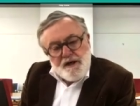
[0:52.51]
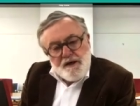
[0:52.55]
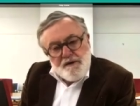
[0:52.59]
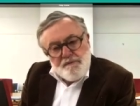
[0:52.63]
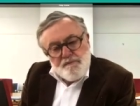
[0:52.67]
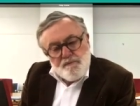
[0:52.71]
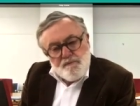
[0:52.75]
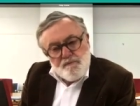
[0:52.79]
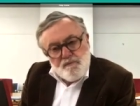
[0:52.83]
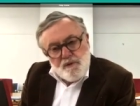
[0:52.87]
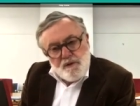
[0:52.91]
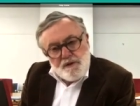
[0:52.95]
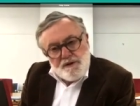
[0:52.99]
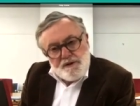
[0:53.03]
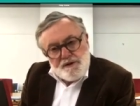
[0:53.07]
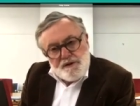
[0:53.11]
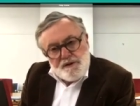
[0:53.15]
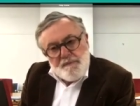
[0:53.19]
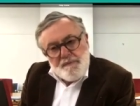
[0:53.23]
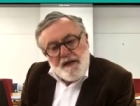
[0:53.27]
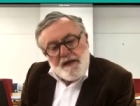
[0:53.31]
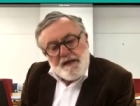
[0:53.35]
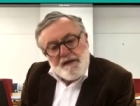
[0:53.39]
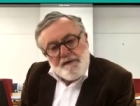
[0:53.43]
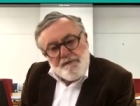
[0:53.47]
I wanted
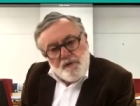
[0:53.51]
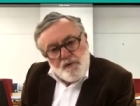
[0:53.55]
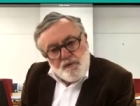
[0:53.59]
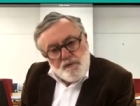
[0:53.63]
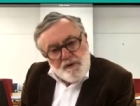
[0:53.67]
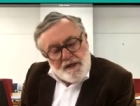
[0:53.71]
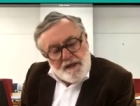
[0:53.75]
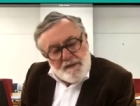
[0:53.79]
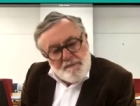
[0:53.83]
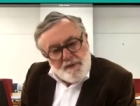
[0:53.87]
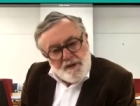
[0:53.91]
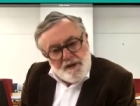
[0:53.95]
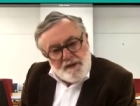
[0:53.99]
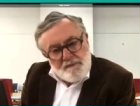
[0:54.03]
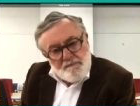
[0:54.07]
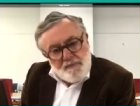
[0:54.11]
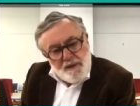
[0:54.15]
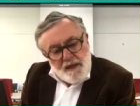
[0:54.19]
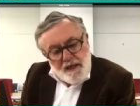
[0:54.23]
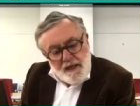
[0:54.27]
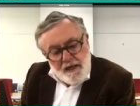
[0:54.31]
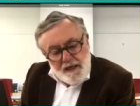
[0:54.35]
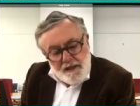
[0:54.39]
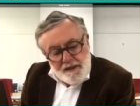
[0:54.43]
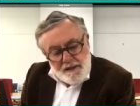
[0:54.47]
to make have already been
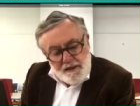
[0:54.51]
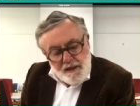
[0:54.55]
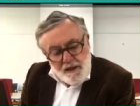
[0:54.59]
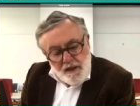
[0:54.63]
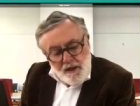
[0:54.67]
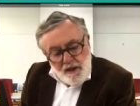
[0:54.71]
made.